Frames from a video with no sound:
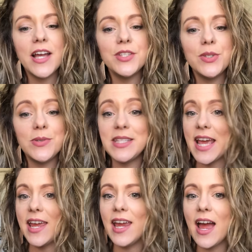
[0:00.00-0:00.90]

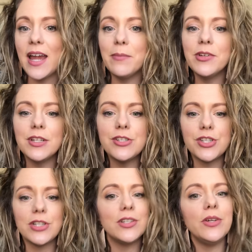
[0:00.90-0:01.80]
Today I'm going to
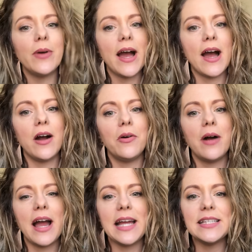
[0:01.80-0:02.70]
show you how
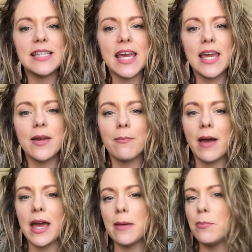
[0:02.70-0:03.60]
I take
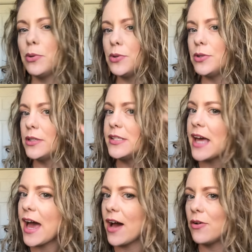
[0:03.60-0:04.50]
my pulled
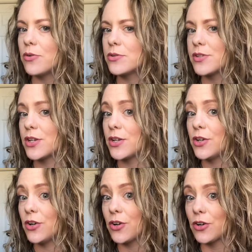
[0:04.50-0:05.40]
out
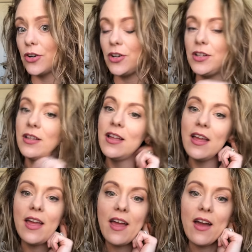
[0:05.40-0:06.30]
curl
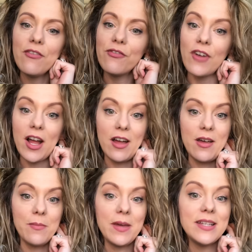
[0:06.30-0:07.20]

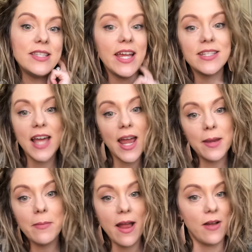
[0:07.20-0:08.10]
from
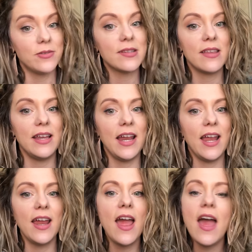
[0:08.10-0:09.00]
daytime house
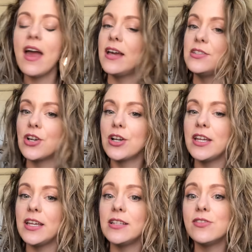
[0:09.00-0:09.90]
cleaning and turn
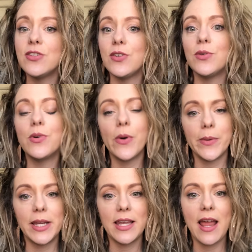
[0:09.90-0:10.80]
it into
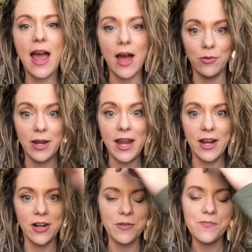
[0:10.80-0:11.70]
going out
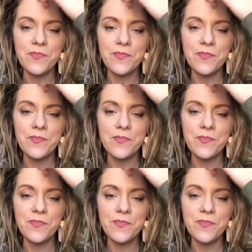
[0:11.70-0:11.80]
hair.